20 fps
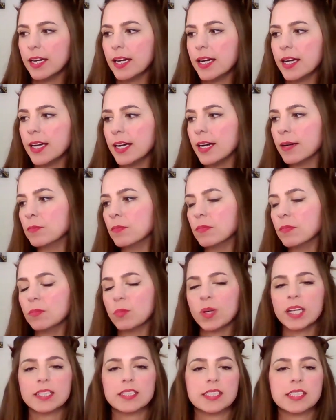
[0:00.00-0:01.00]

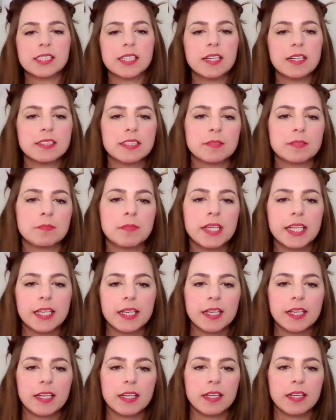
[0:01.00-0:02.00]
When I started
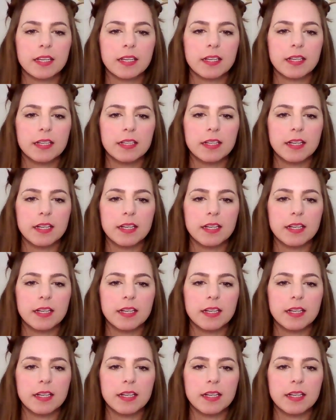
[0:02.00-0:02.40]
making